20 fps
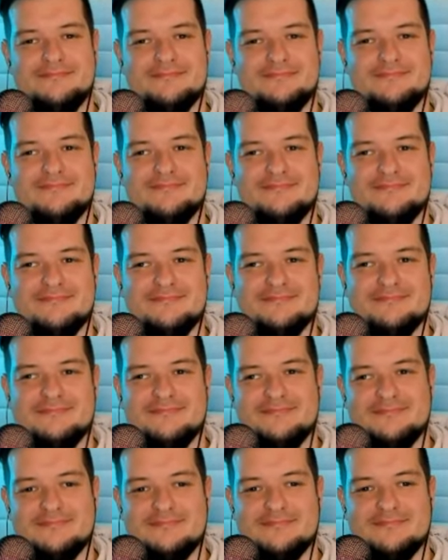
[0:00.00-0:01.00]

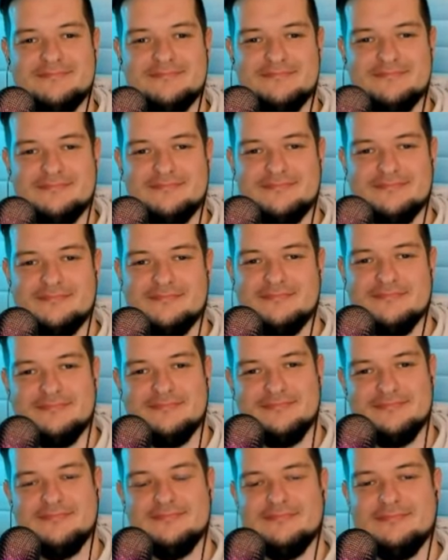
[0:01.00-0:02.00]

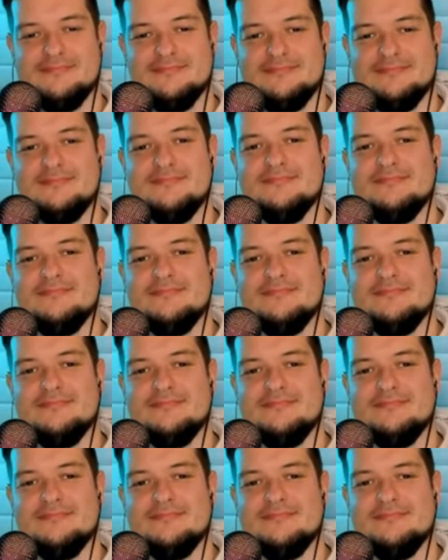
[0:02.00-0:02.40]
No words are spoken by the person on screen.